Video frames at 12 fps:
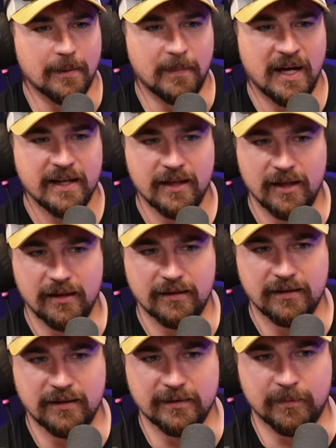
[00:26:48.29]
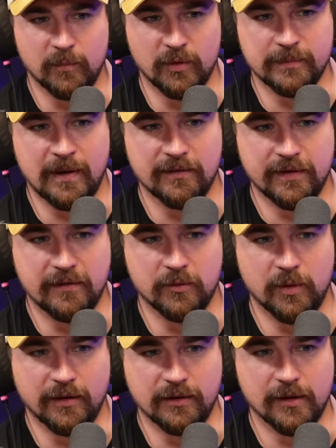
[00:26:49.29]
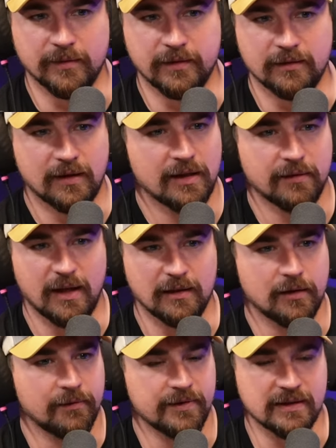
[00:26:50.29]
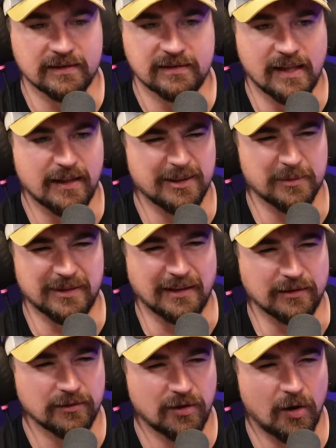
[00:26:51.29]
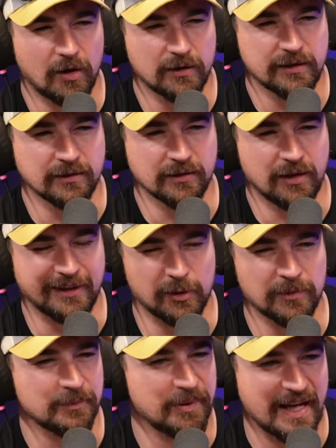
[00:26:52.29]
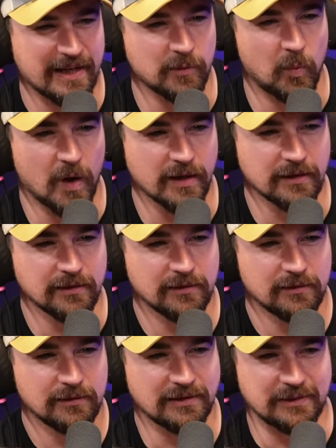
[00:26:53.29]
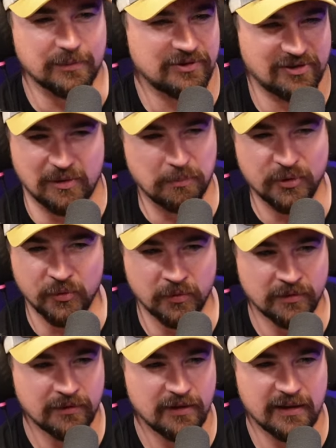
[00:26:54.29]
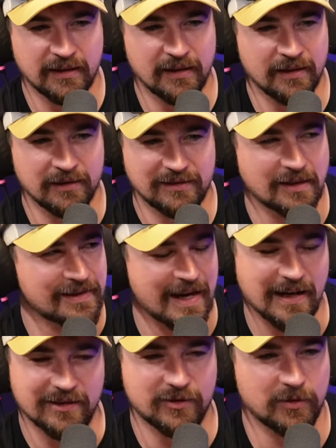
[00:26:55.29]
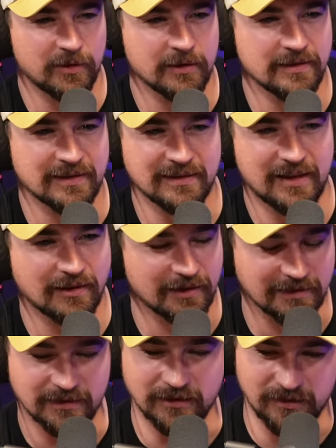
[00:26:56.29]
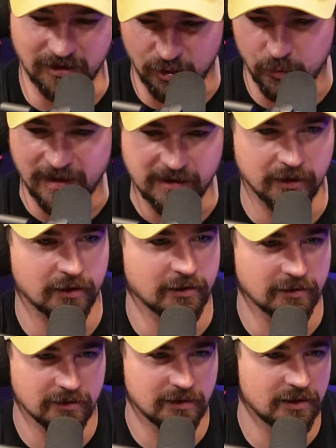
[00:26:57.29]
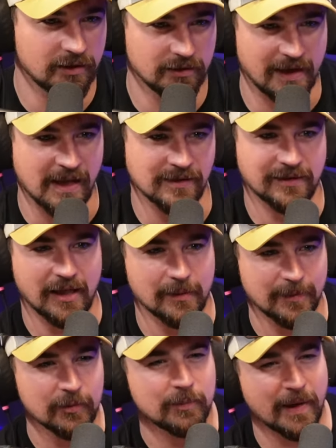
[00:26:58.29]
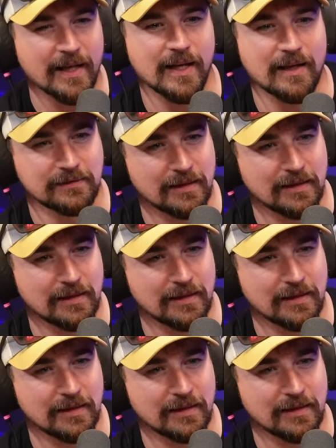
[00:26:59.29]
Maya is was my favorite one to go to. I, I love the aesthetic. It was like dark and like almost black and white because it was just a moon, and, Yeah. and it's got the asteroids and it's got like the the cratered uh, landscape. It was mm-hmm. badass.